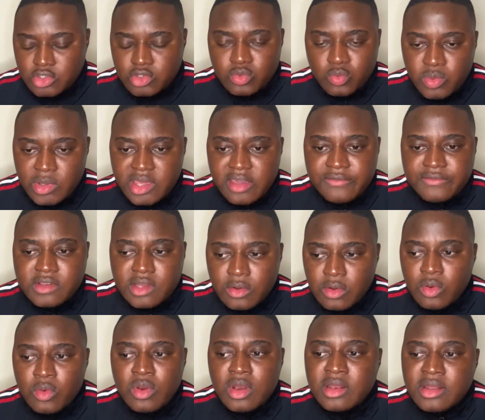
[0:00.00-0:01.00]
we give,
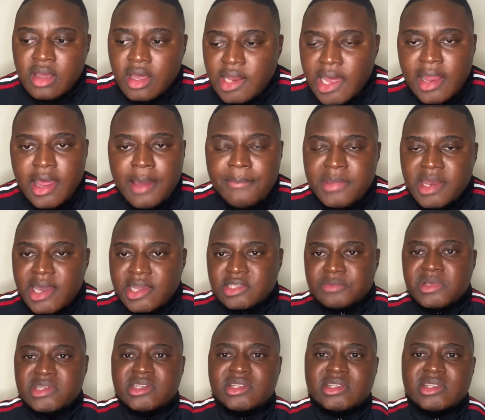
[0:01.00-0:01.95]
I mean, as mentioned,